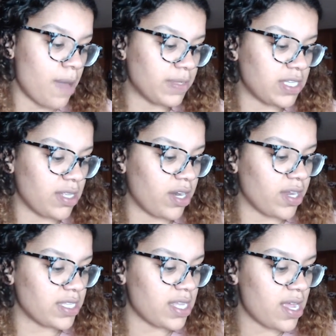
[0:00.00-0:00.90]
So there
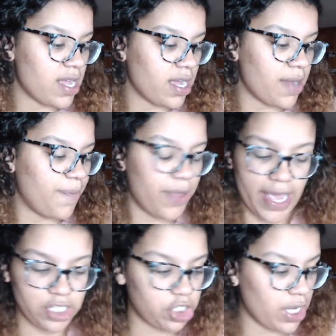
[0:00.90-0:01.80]
is
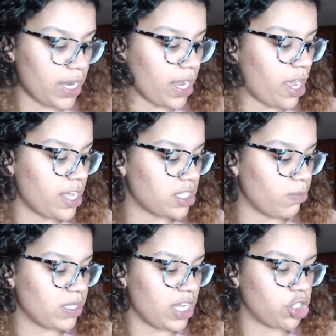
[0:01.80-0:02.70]
complexion
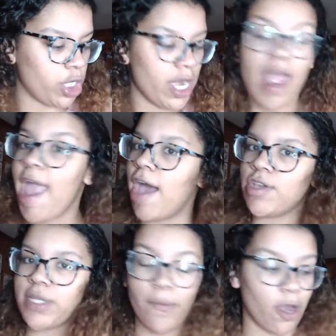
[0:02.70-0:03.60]
customization. How
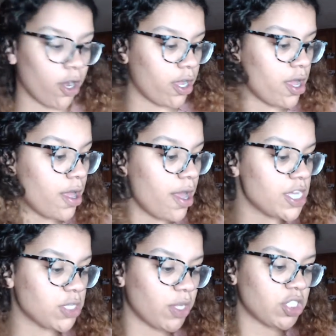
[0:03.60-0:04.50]
does it work?
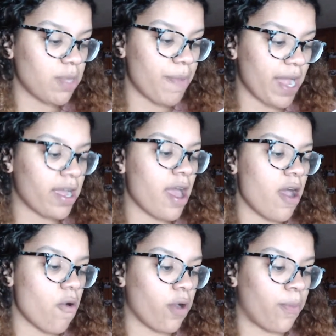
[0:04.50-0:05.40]
Swatch the
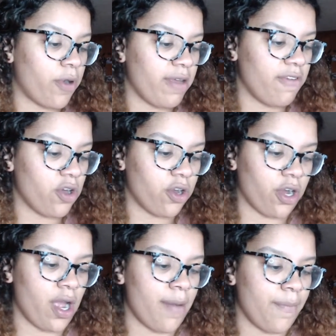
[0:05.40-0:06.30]
Becca or Pretty Vulgar
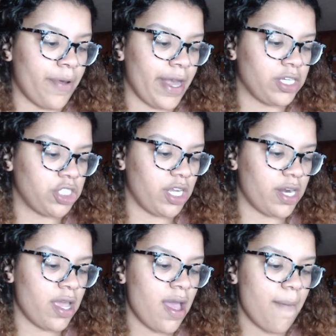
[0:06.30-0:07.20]
complexion
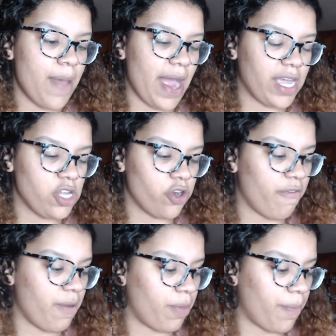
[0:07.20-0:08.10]
pack in your
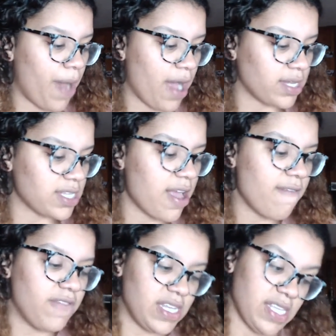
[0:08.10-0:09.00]
November box.
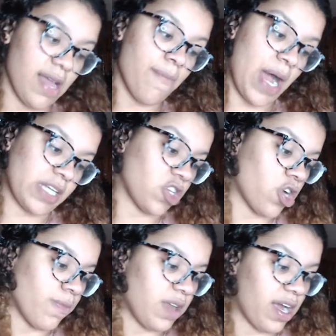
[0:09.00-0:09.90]
Visit
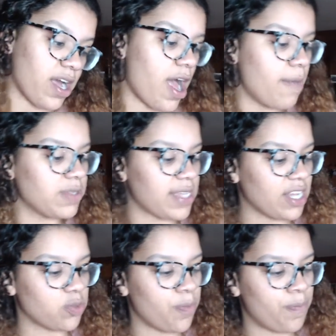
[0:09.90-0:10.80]

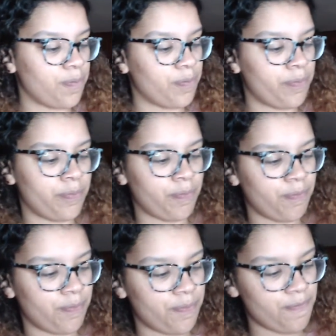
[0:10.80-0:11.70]

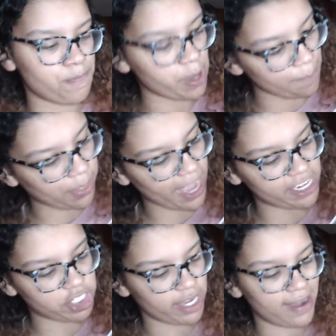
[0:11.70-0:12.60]

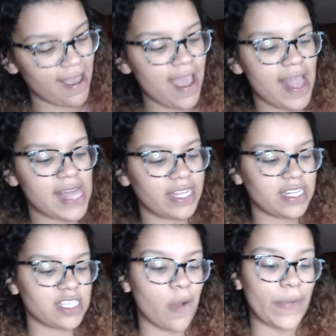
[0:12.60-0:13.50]
boxycharm.com/complexion and let
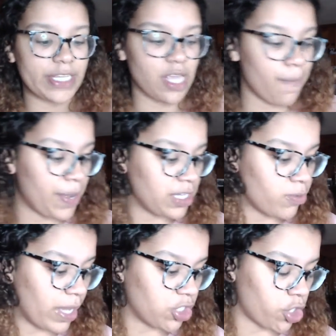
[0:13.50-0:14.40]
us know which shade best
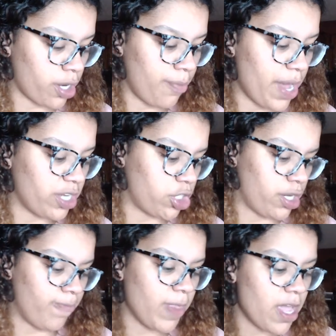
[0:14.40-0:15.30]
match your
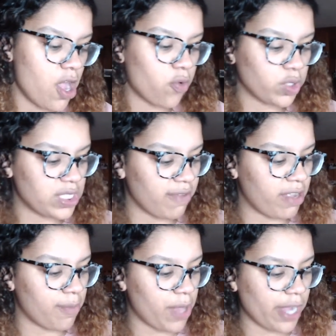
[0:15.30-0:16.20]
complexion. Receive
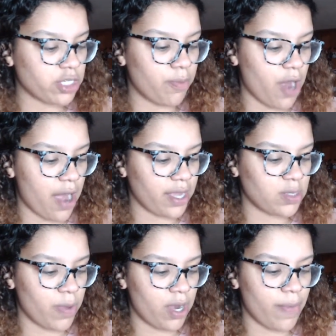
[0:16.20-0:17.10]
complexion products
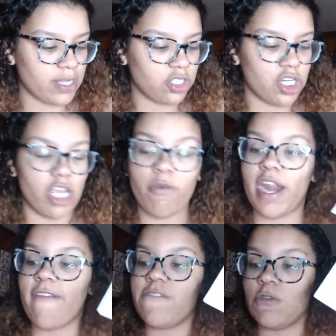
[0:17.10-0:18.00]
better matched to you in
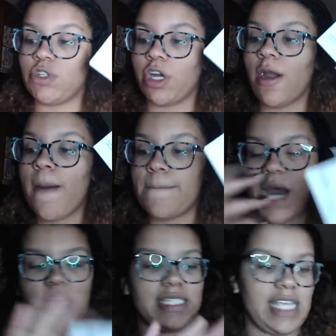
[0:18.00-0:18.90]
a future
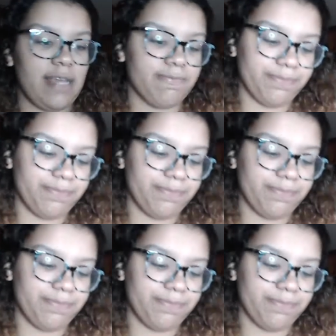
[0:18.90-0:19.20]
Boxy.